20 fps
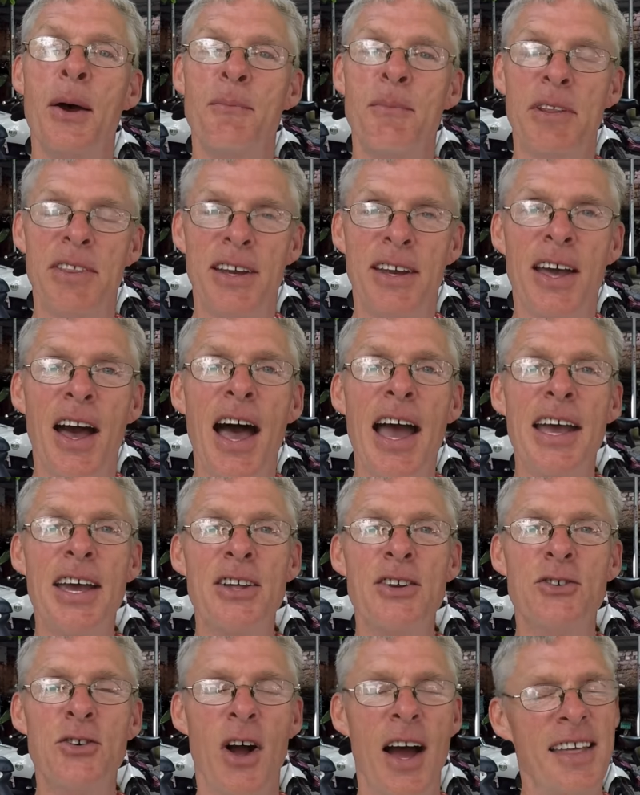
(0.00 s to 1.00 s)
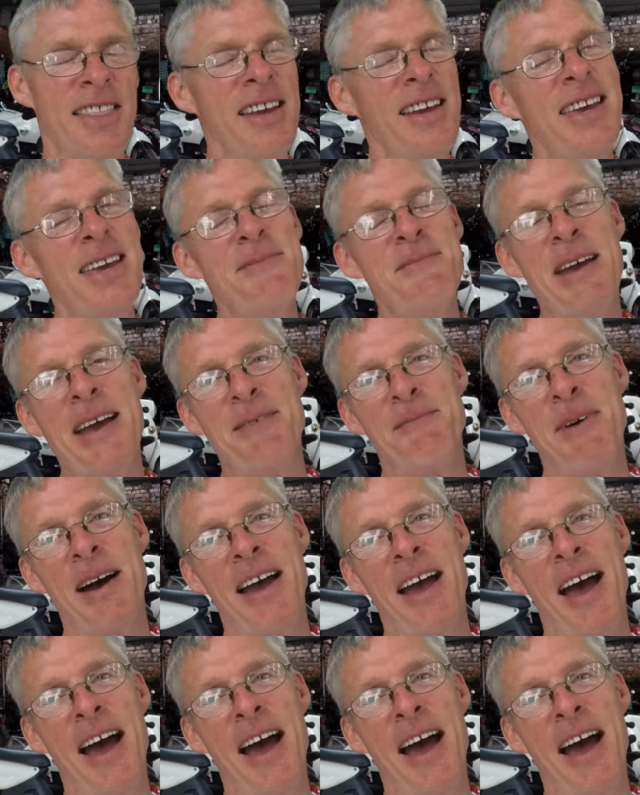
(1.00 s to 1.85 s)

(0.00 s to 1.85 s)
but the guy can draw. I think he made my